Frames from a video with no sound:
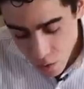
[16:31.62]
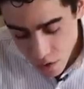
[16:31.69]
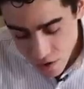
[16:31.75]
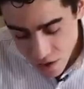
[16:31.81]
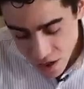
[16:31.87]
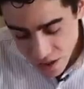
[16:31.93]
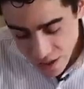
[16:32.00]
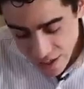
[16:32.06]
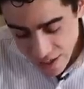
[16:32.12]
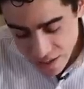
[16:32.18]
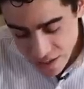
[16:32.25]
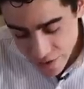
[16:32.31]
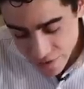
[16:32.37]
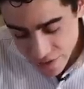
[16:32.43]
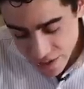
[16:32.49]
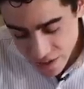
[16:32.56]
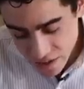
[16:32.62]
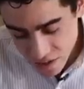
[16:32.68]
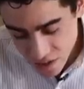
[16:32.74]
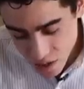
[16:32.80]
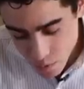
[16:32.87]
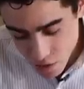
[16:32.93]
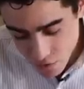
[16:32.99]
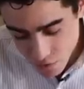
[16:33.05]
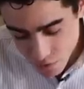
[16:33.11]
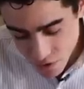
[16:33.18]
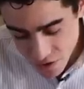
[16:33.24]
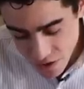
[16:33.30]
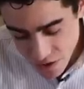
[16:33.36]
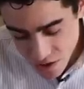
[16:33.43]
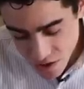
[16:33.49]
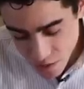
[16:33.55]
would then last seven days inside my
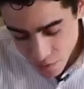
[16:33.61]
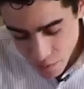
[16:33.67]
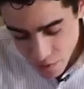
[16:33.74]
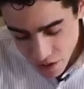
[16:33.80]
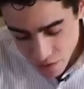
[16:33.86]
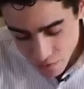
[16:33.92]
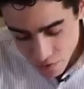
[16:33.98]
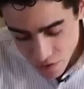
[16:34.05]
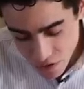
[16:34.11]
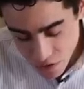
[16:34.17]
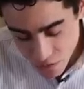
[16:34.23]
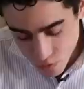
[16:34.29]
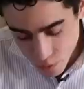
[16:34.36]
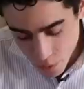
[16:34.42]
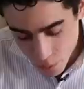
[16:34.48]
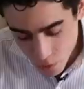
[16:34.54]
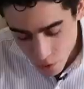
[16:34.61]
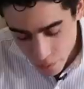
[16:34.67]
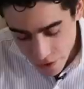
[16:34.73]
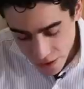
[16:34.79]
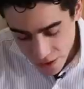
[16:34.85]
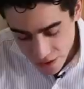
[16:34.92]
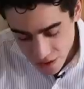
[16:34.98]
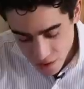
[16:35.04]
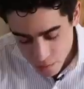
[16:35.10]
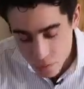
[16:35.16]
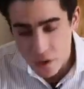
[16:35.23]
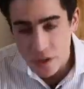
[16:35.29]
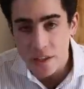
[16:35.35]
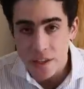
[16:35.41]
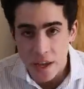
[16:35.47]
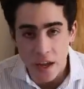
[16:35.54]
fridge and still be beneficial from a probiotic
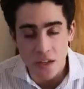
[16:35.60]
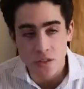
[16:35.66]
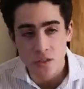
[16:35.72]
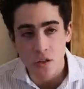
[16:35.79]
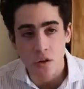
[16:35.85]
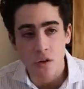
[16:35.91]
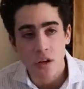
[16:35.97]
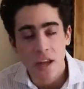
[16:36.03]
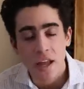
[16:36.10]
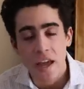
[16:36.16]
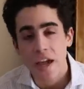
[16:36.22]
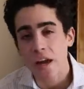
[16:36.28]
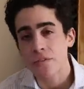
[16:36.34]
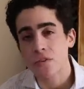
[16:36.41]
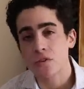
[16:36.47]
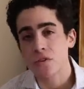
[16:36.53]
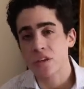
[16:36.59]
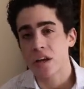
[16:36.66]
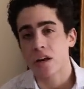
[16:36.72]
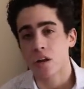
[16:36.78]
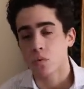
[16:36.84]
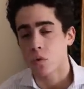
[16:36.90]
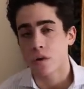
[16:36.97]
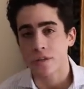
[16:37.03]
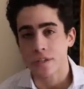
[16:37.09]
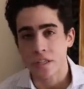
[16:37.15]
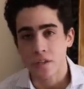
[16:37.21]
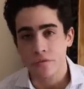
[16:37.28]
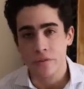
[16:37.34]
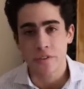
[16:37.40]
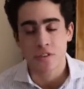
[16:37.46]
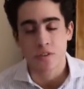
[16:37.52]
standpoint. Yeah, so after you get our water
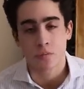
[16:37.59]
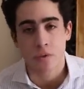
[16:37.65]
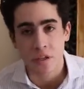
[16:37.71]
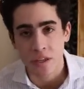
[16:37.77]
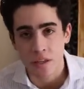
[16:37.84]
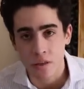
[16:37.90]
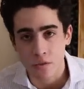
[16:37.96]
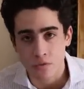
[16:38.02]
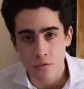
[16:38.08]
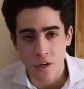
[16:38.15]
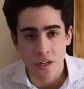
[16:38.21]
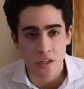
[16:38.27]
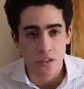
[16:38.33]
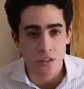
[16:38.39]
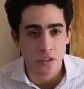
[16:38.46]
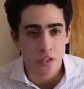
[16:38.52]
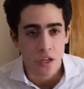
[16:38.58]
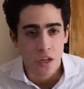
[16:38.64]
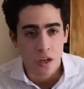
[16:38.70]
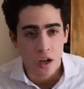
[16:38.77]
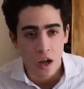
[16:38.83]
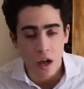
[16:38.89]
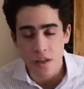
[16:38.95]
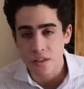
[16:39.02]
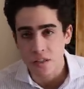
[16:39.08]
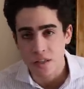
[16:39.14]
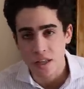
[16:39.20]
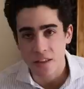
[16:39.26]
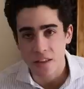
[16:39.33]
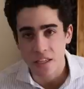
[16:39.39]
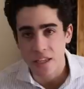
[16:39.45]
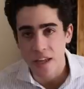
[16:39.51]
kefir, just put it in the fridge uh, to
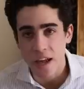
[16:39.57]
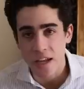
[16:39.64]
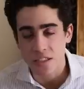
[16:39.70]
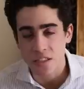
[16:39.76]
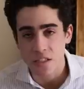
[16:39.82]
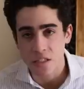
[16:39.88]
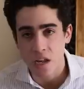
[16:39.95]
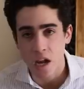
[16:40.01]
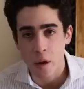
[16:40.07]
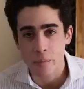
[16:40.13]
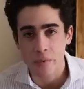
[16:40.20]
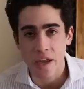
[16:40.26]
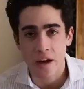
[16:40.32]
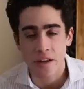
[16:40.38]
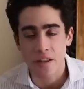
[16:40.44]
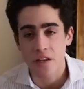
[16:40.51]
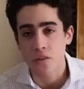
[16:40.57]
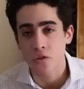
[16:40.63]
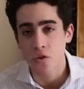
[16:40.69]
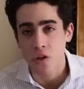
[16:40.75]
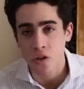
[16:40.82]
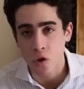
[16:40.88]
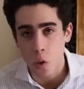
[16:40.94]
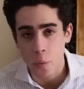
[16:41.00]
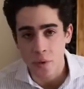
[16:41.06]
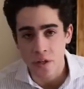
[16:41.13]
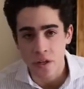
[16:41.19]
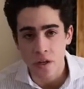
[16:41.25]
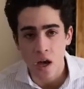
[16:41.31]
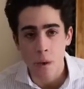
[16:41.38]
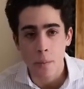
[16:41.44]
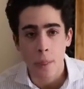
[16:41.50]
let the gases calm down and then you can open
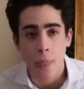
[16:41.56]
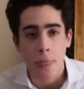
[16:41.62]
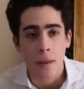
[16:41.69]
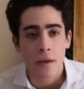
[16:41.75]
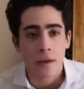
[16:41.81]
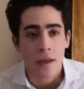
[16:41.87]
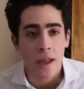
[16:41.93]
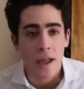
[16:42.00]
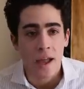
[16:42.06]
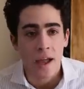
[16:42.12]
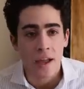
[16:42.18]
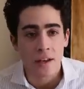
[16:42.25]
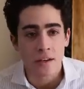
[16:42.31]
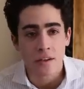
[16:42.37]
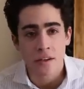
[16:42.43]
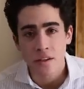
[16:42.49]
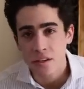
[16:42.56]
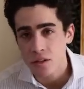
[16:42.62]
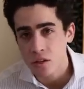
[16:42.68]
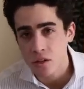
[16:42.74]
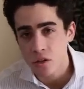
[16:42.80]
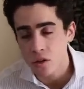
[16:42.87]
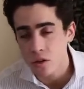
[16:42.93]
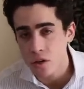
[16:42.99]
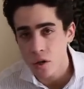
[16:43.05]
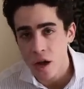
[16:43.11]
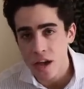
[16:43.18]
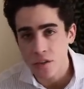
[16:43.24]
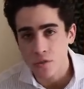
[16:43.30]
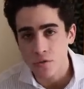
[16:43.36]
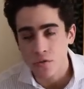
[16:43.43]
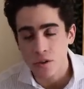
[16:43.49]
it up. And you'll know
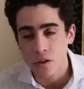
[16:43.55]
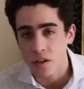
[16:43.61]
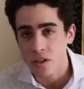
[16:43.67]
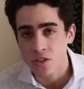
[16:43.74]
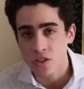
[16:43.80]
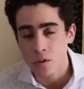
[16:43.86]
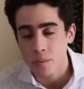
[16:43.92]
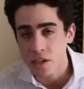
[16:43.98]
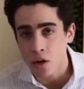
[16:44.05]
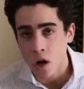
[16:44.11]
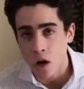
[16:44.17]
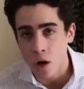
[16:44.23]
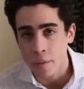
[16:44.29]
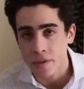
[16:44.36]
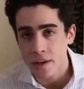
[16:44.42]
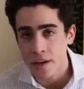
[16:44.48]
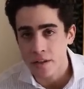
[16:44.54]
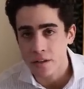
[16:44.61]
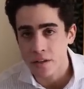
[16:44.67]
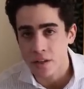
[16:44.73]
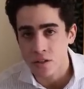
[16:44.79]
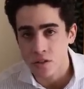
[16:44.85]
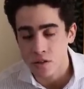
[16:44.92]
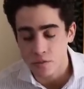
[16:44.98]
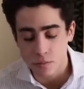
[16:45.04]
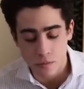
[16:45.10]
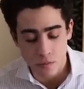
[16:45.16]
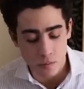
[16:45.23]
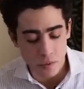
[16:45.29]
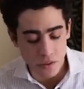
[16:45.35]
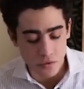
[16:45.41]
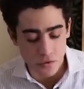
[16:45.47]
how you feel. It should be carbonated and should
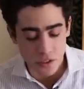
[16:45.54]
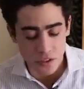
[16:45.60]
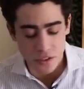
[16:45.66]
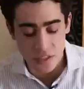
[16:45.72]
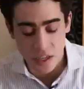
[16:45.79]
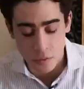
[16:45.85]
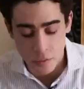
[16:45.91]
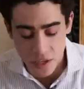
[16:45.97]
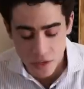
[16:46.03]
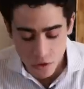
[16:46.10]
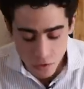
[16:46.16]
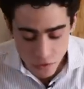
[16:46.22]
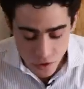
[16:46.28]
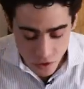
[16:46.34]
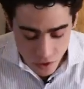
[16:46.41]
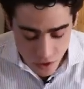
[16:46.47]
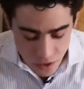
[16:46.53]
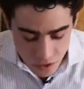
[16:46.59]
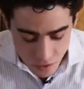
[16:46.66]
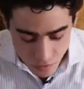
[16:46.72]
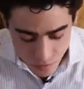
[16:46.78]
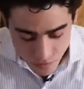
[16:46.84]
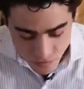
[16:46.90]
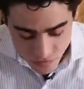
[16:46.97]
be fizzy and make you feel good.